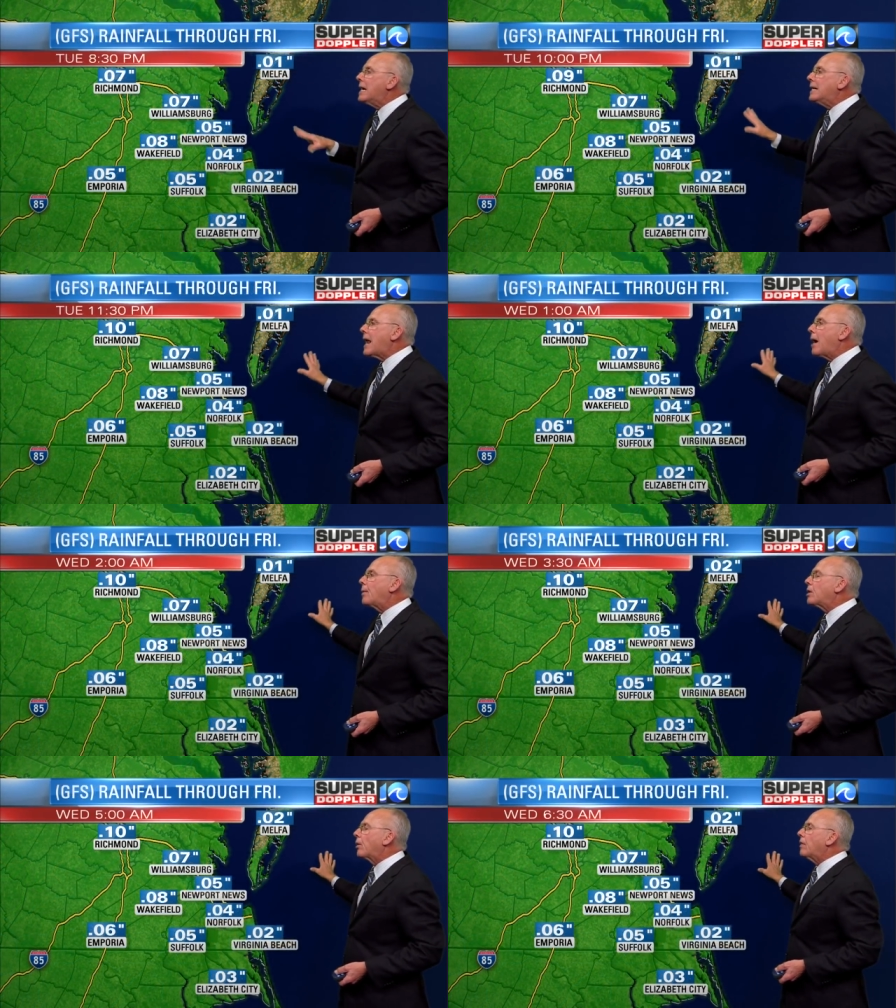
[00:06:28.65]
Now
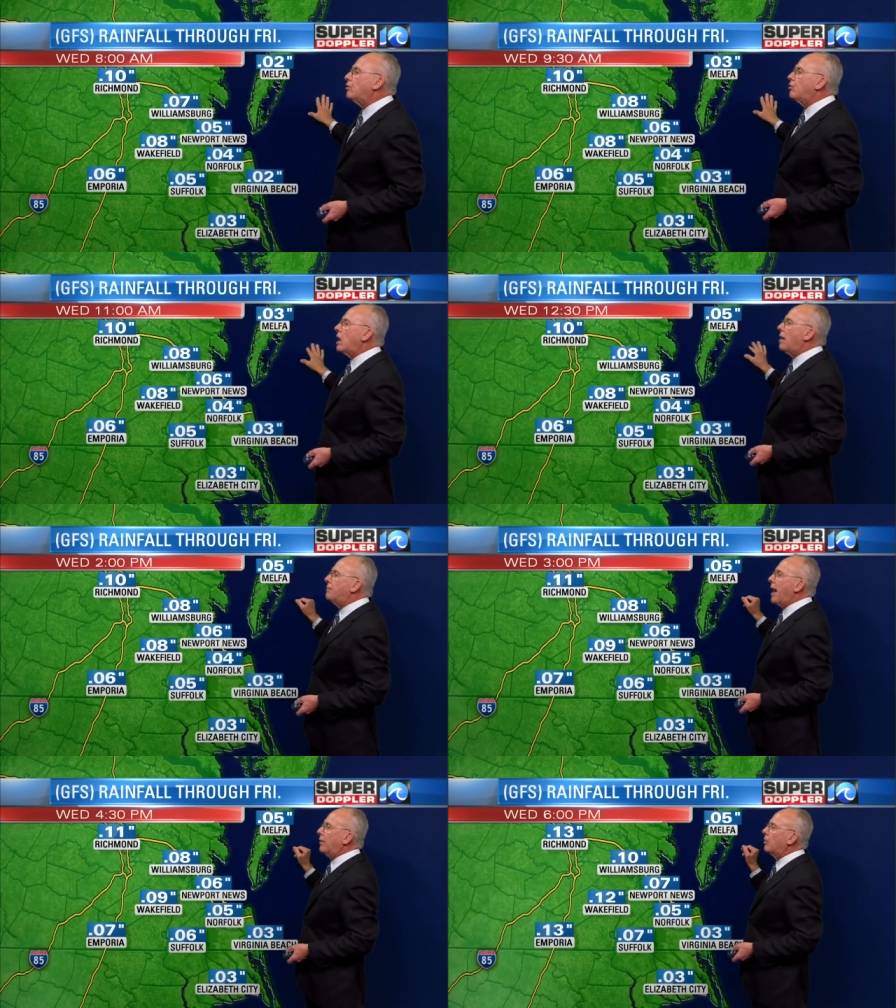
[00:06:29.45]
we go to the
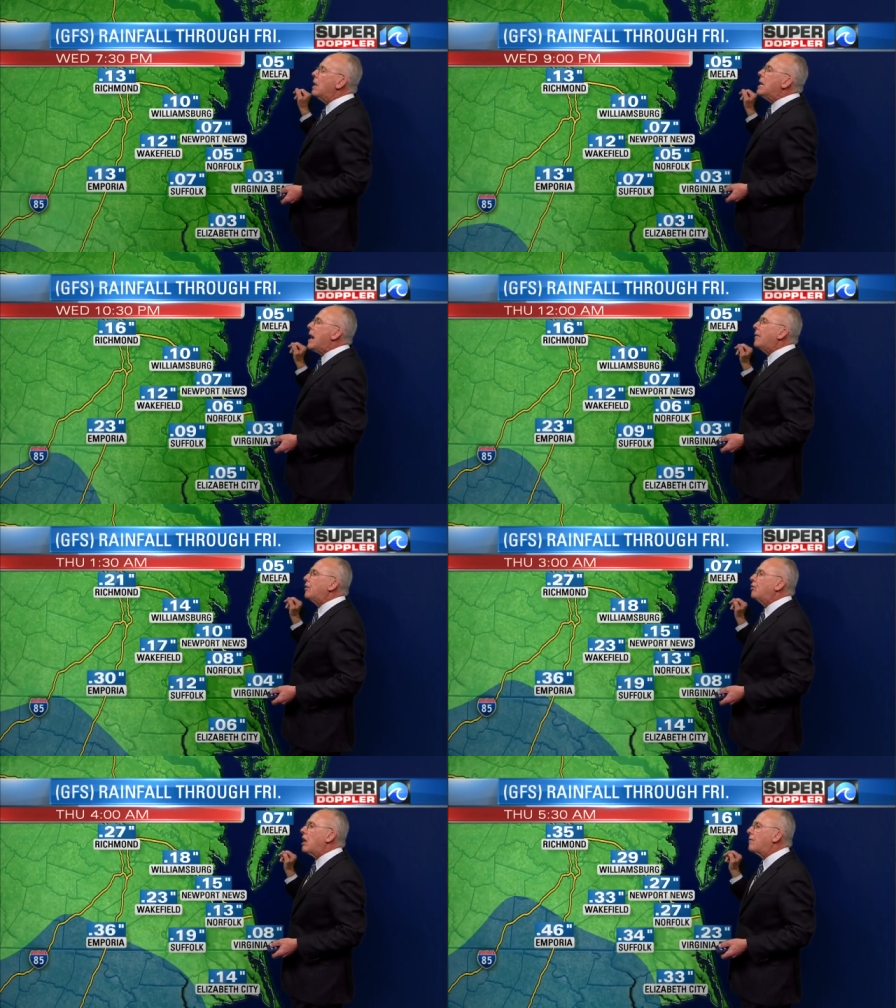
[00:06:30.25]
GFS. And
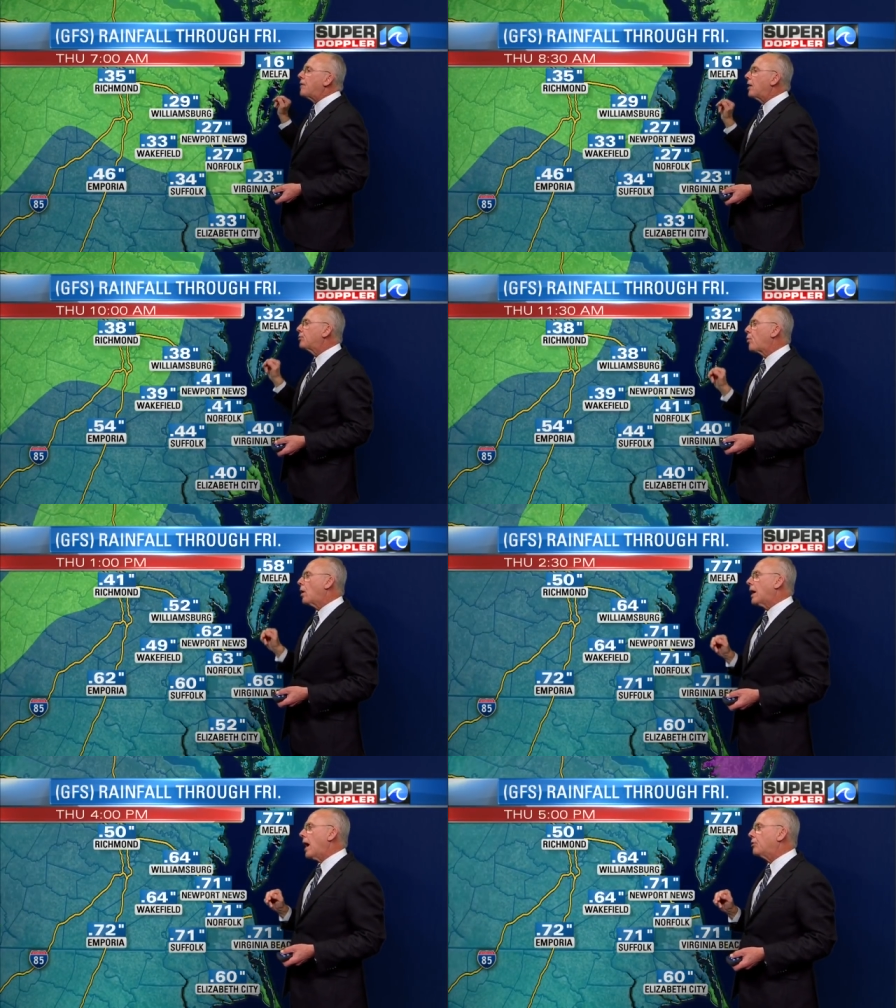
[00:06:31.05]
the GFS
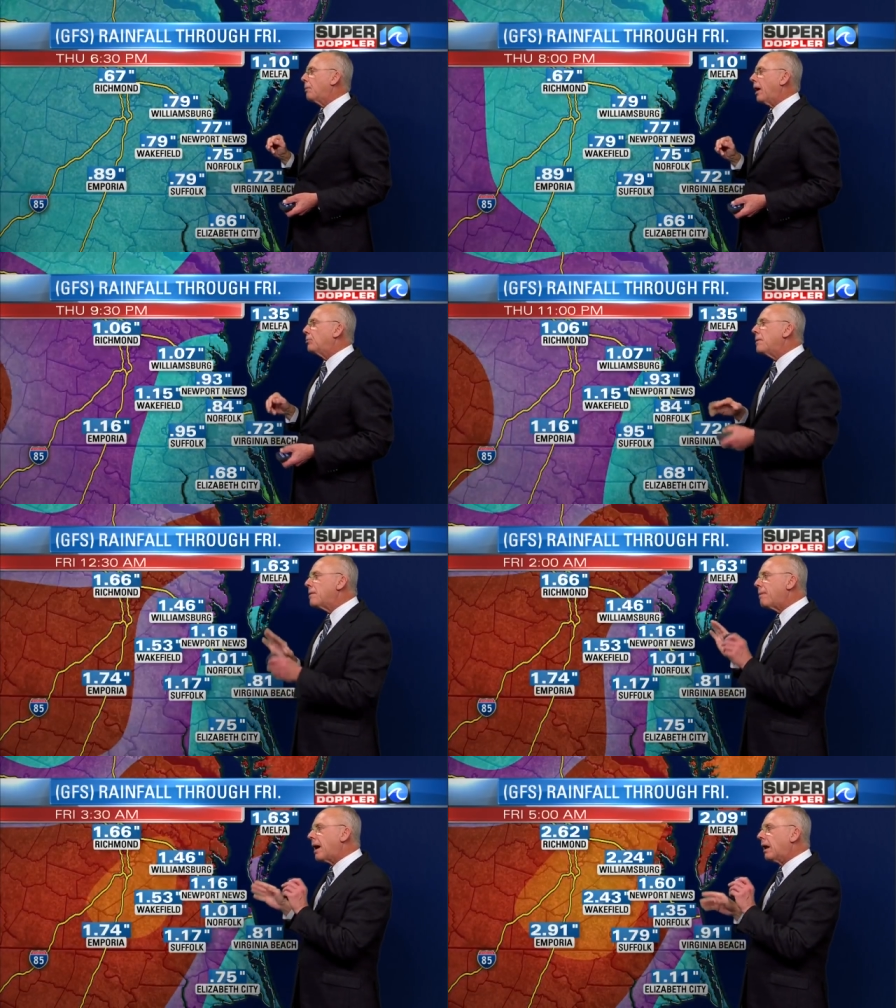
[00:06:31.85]
forecast model has been
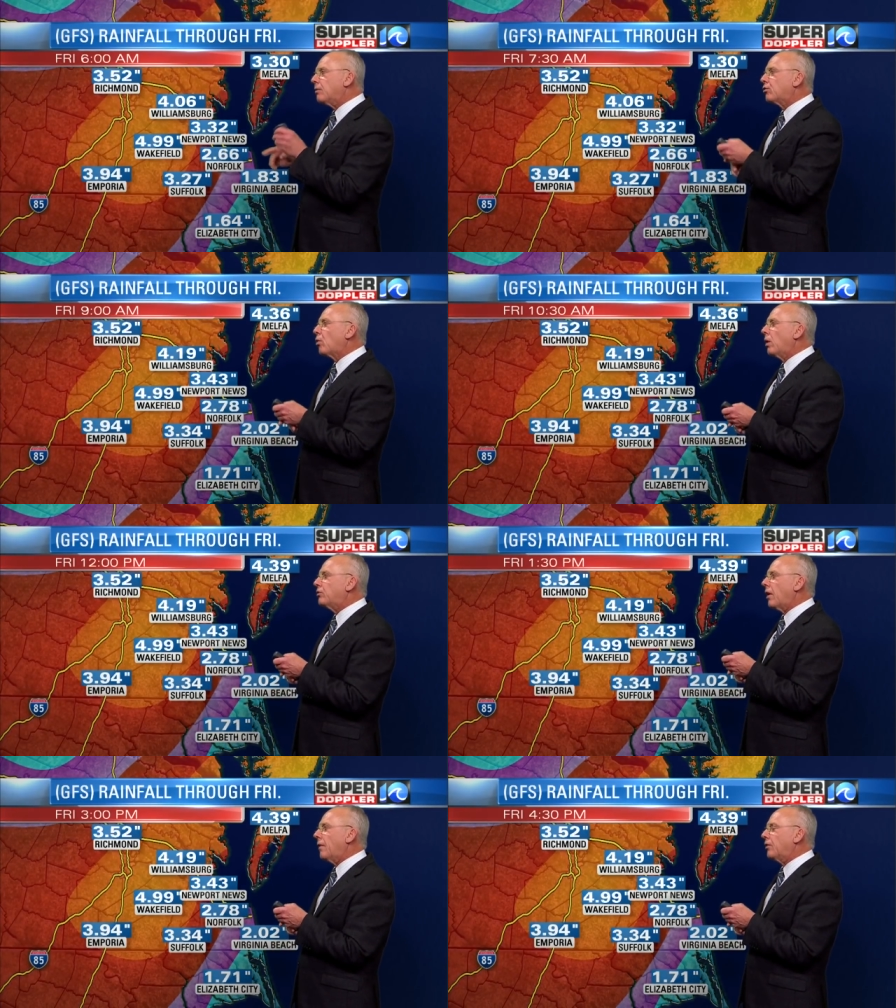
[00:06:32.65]
the model of
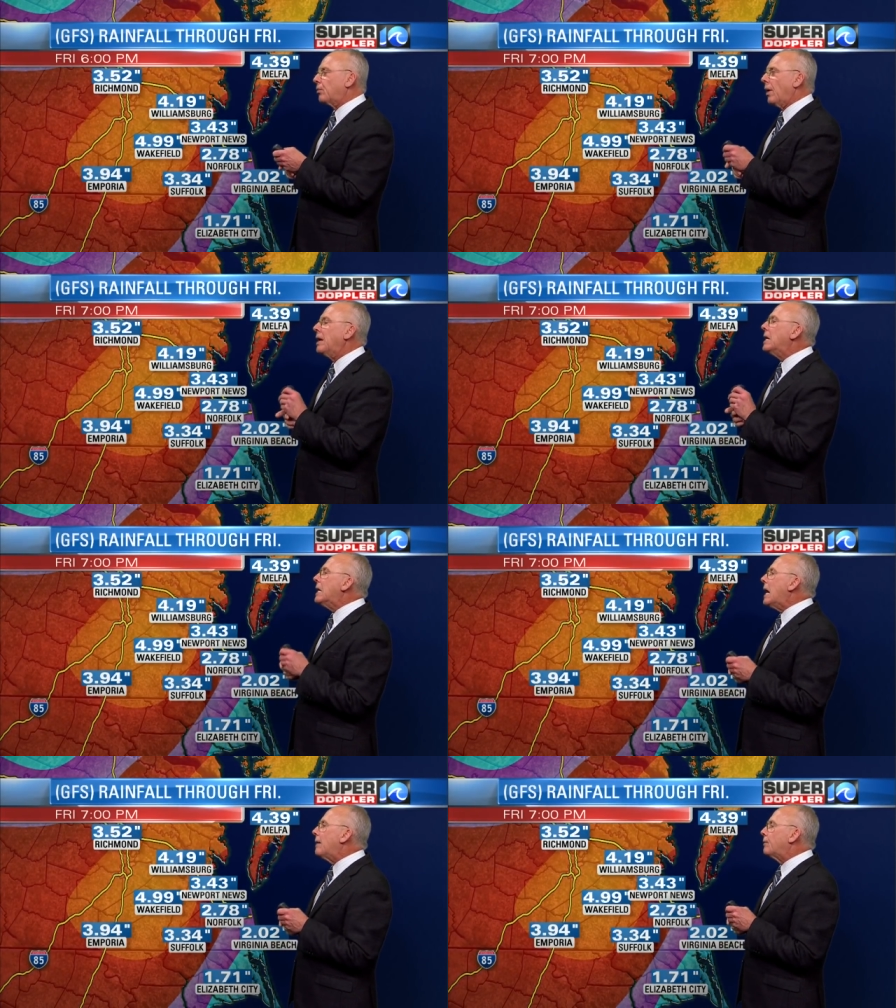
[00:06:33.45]
choice on this one
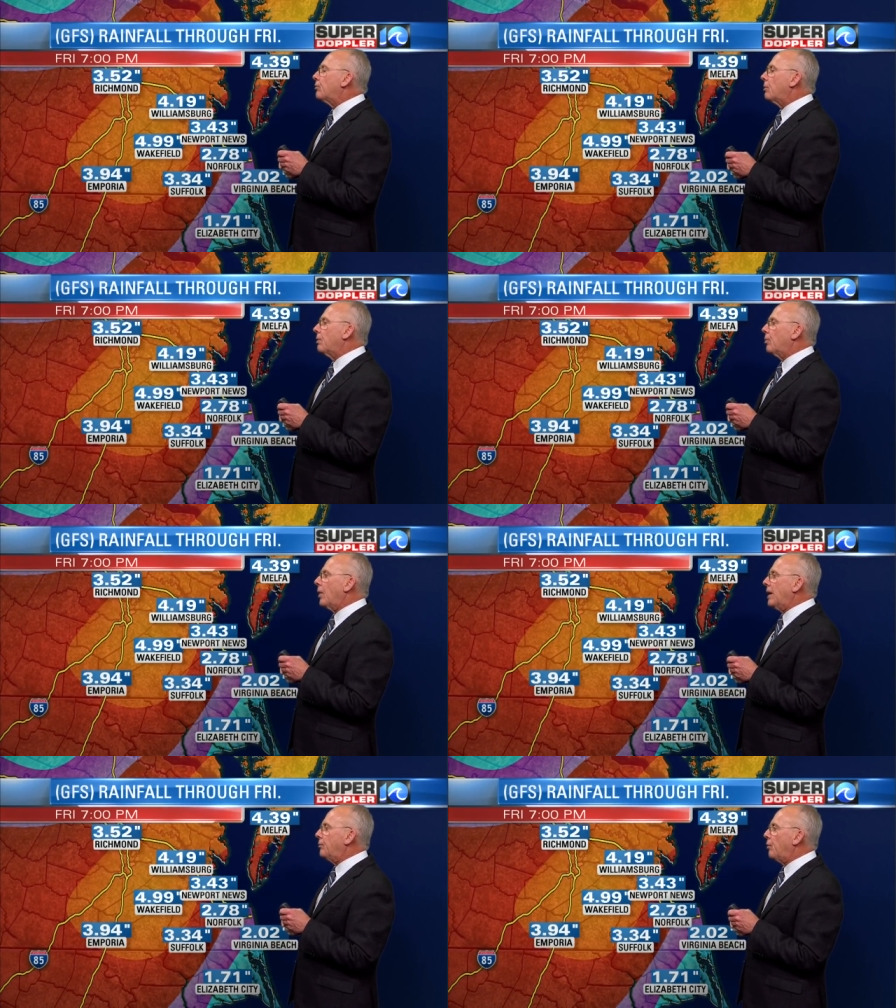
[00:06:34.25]
uh, for some of the
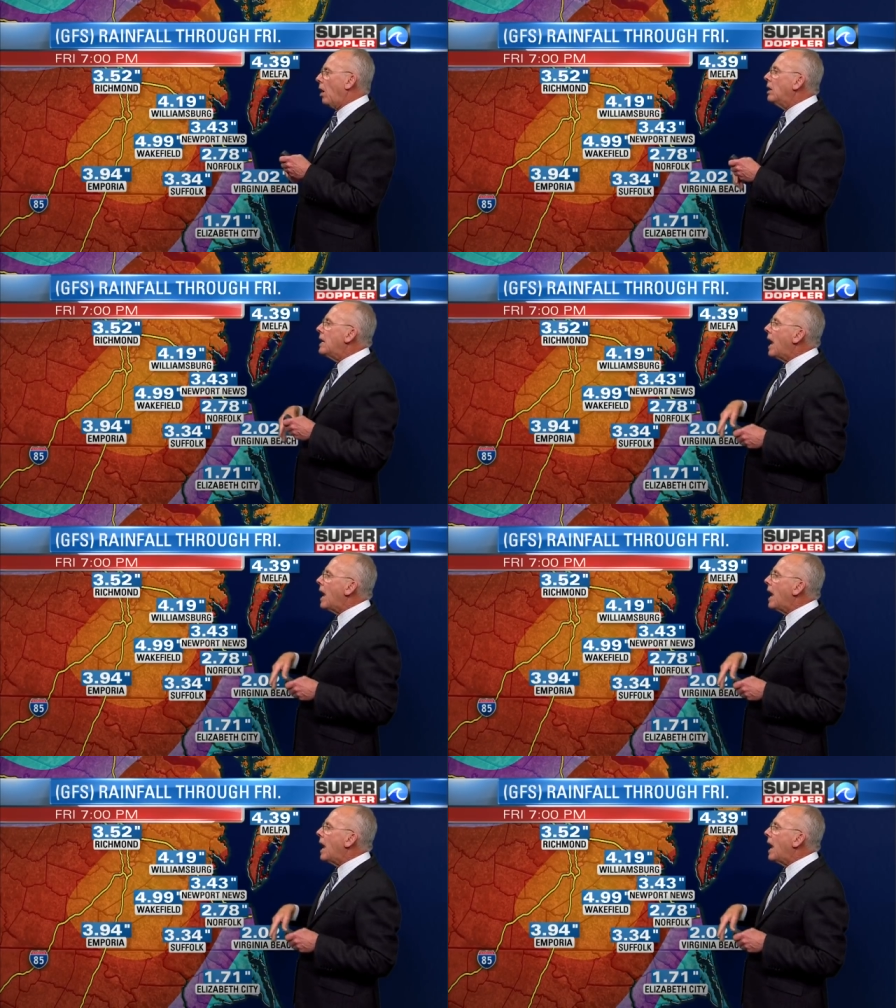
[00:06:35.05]
rainfall.